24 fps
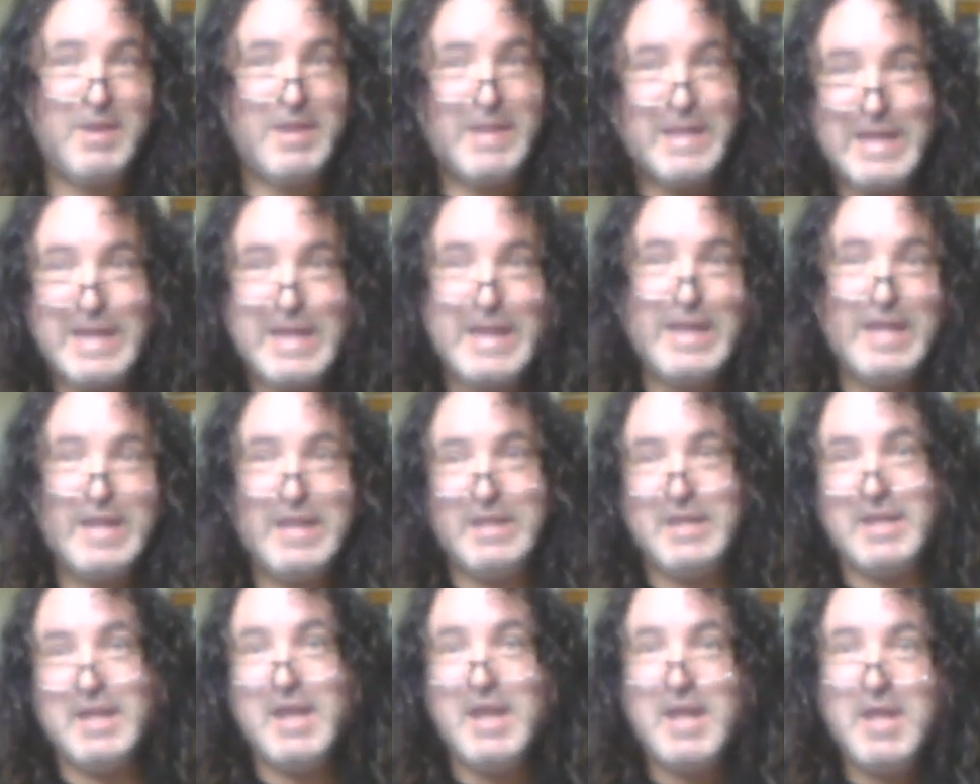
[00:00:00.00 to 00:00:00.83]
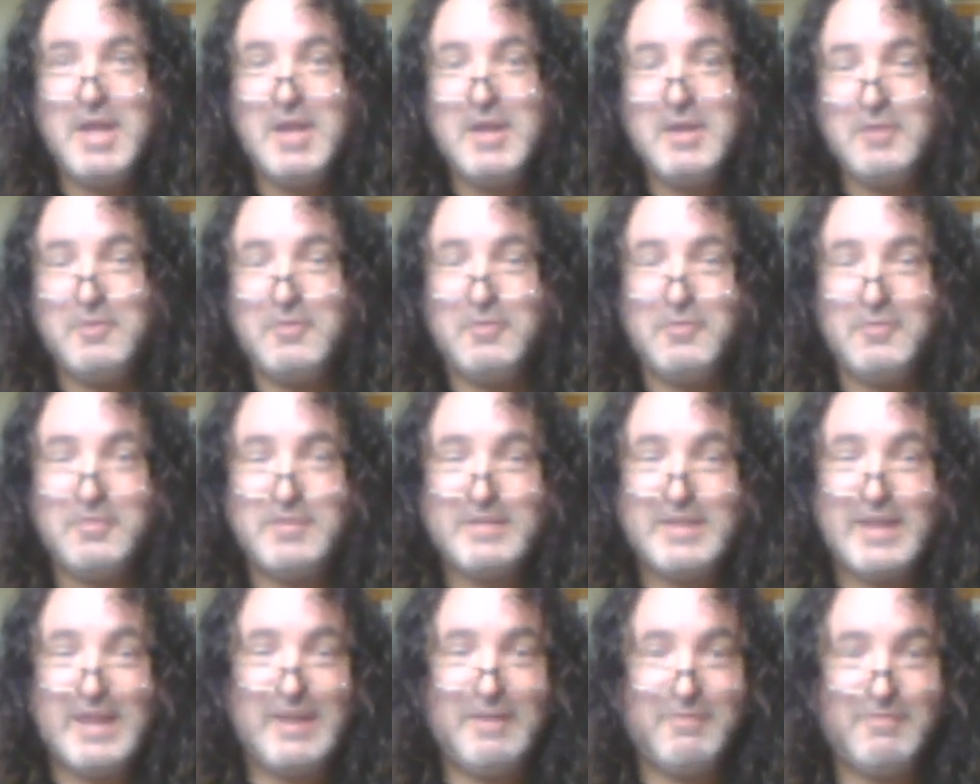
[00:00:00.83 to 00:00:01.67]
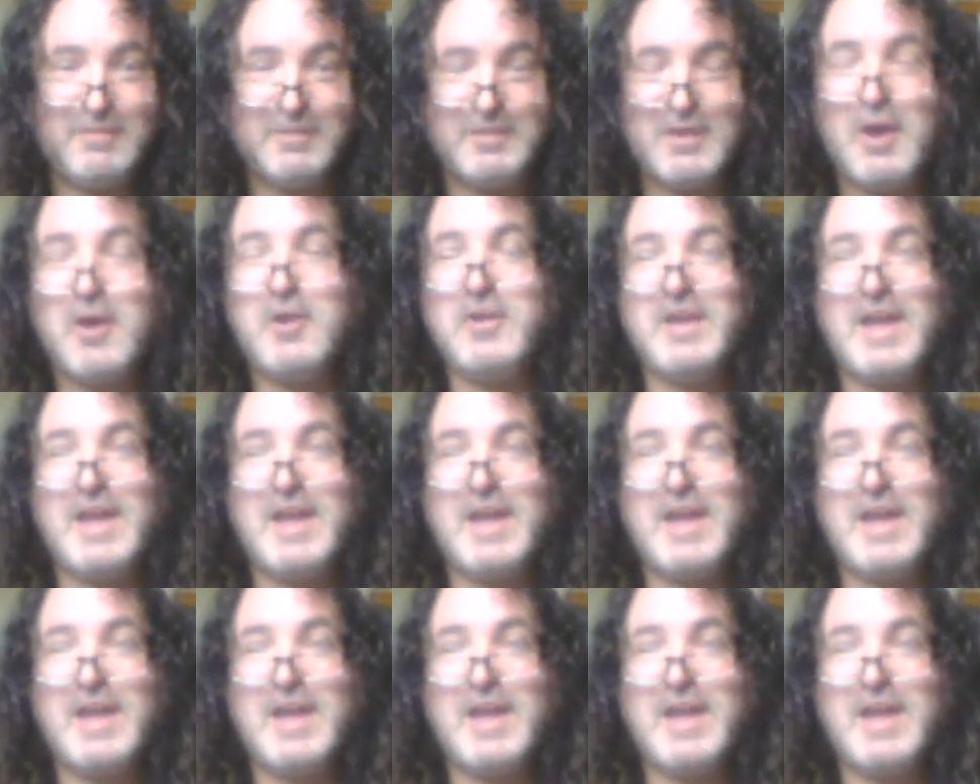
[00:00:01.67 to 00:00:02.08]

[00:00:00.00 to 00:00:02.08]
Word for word: Now we need to save.